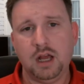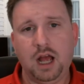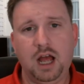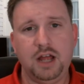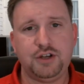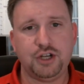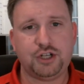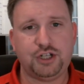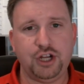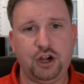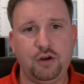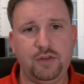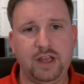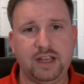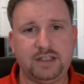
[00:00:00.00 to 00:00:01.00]
to
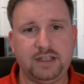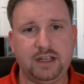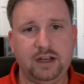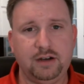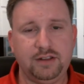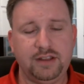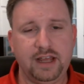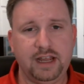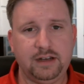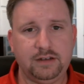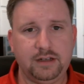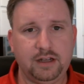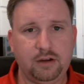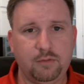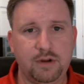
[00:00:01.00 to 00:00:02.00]
show
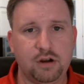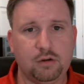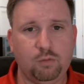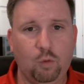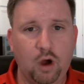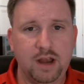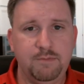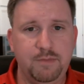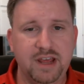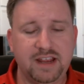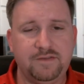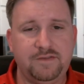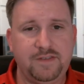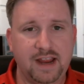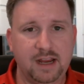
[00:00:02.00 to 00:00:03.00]
that we are one
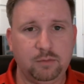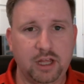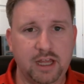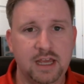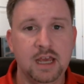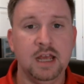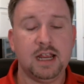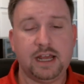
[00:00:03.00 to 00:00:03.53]
big family,